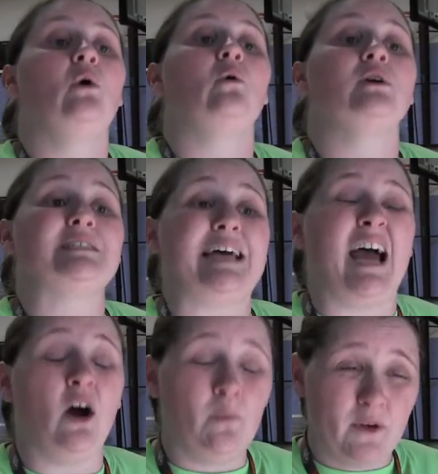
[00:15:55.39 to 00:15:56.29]
or to
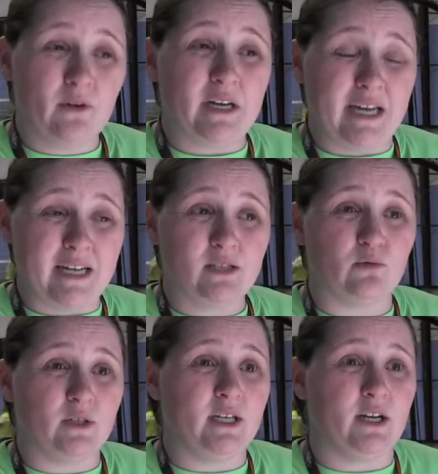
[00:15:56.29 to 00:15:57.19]
help your kids
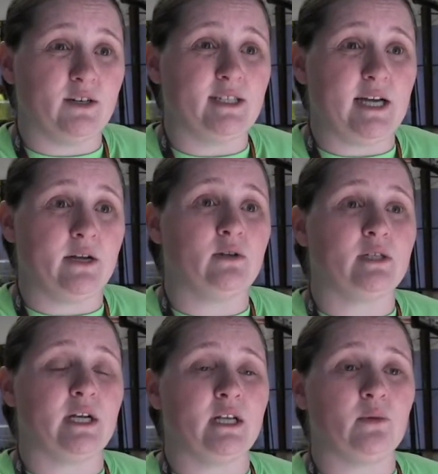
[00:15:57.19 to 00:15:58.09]
really understand who's
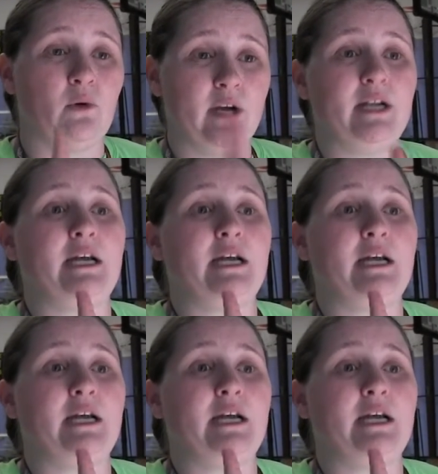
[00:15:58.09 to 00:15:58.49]
getting the point.